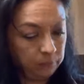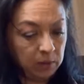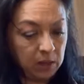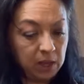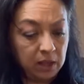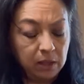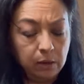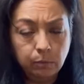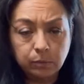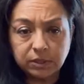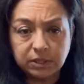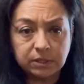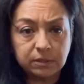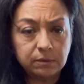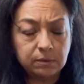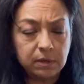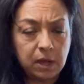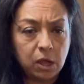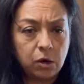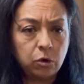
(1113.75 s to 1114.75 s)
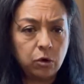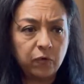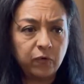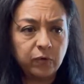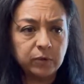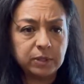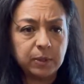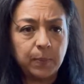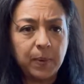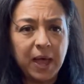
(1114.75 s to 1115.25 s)
it was, I don't know if it
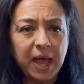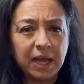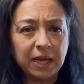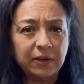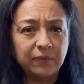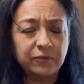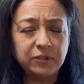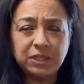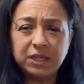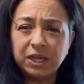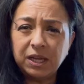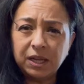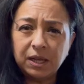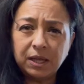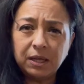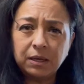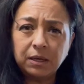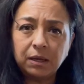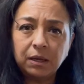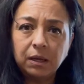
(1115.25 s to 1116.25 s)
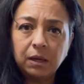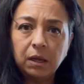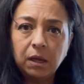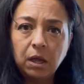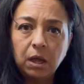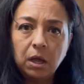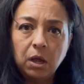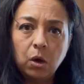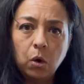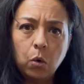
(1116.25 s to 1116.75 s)
was a pack of 10
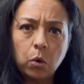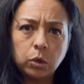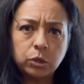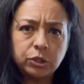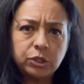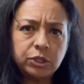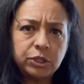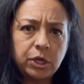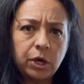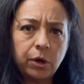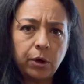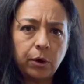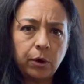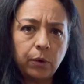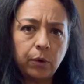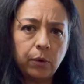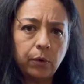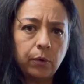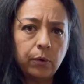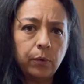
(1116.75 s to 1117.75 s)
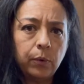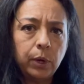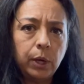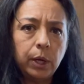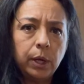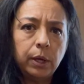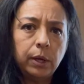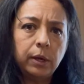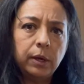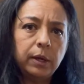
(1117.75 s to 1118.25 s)
or so,
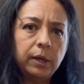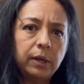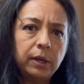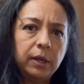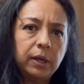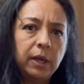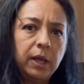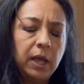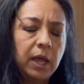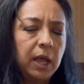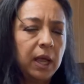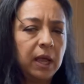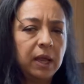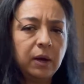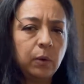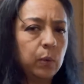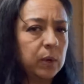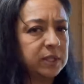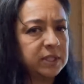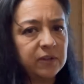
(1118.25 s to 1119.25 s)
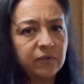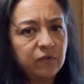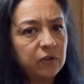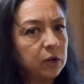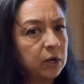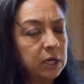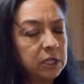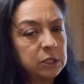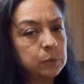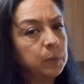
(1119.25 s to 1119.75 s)
and it wasn't
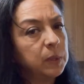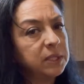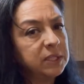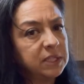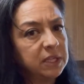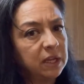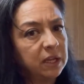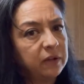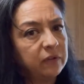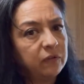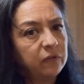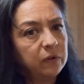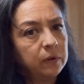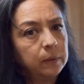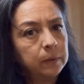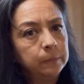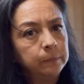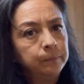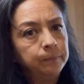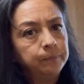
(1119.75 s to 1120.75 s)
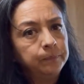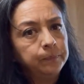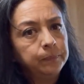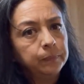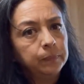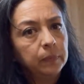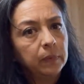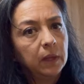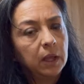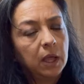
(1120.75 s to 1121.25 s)
very expensive.
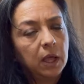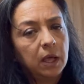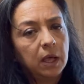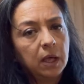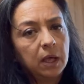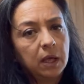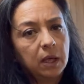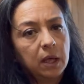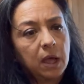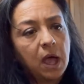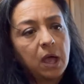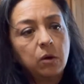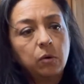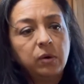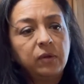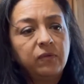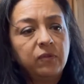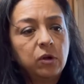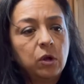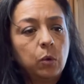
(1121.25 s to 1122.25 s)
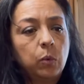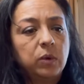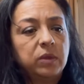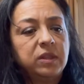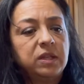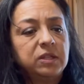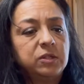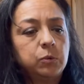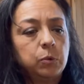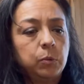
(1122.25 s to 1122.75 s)
I don't even know what
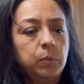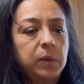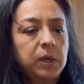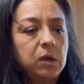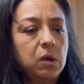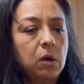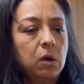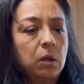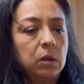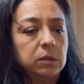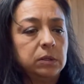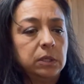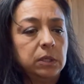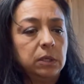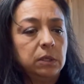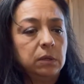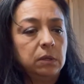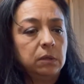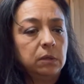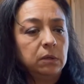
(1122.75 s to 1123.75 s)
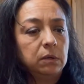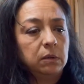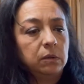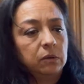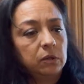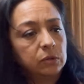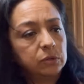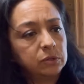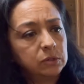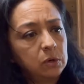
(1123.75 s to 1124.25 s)
these would be called.
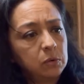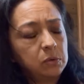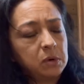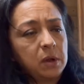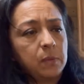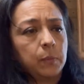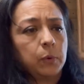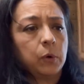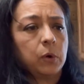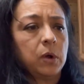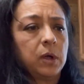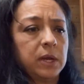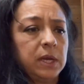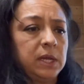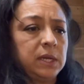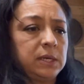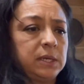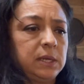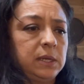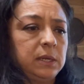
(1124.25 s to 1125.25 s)
There's no number on it.